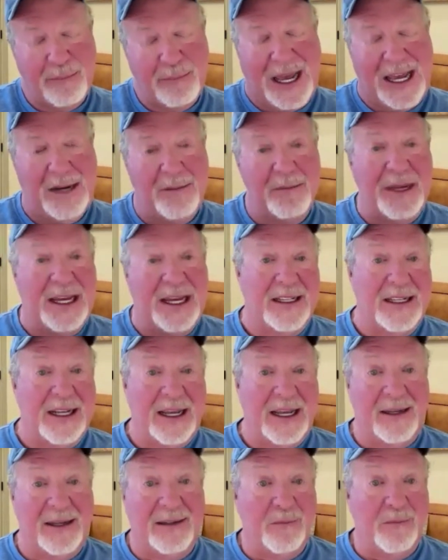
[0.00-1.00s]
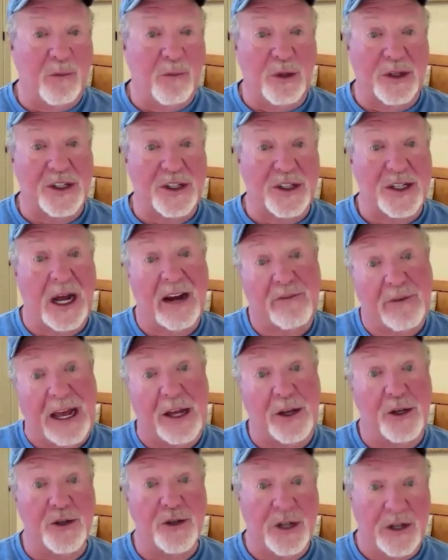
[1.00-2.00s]
paid me in, in with stock
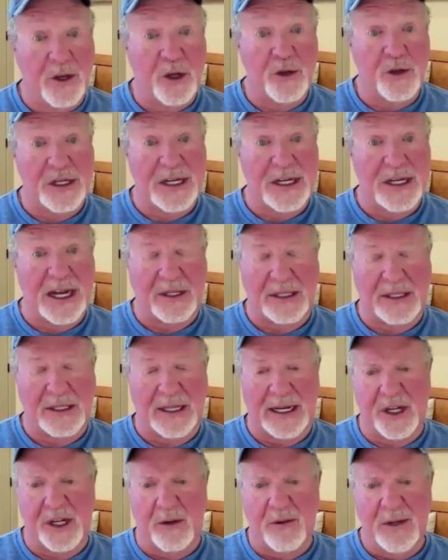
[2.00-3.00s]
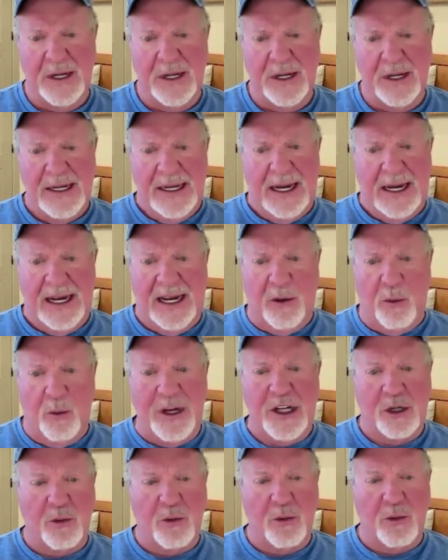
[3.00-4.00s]
values and those types of things. So uh,
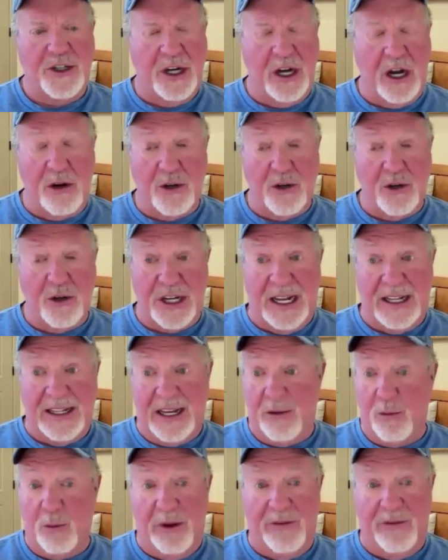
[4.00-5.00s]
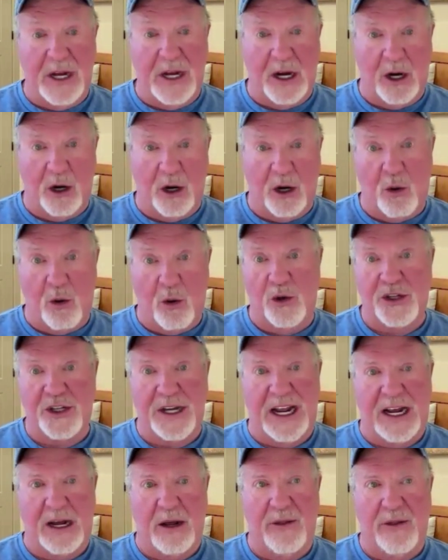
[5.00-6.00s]
we just want you to understand that. We've done a
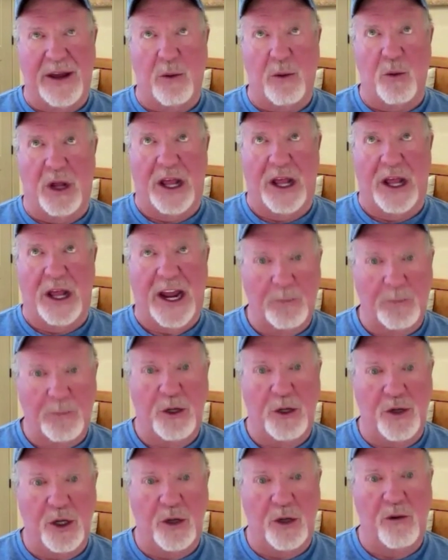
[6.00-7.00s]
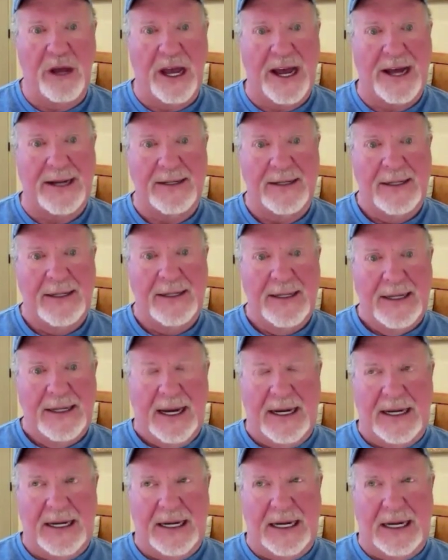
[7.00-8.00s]
course now that will help you do that.
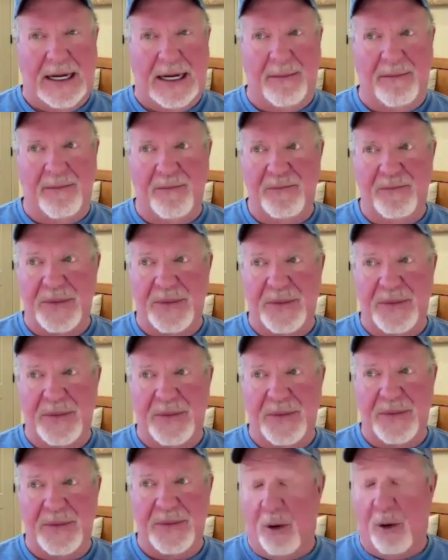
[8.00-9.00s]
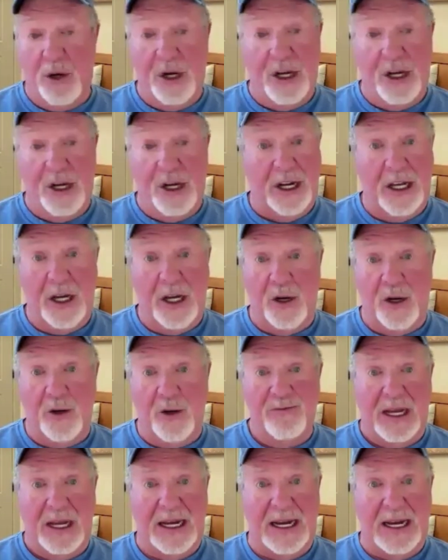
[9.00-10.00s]
Um, I implore you to
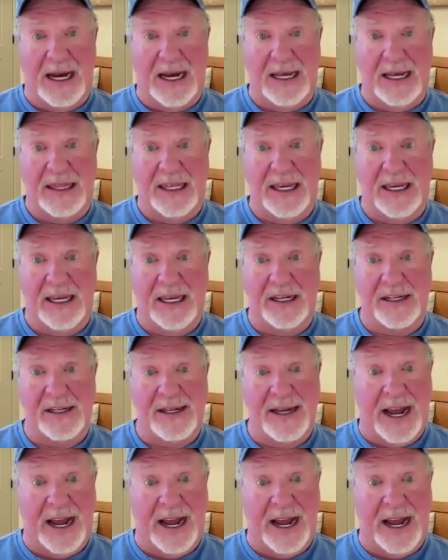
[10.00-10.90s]
go. I think it's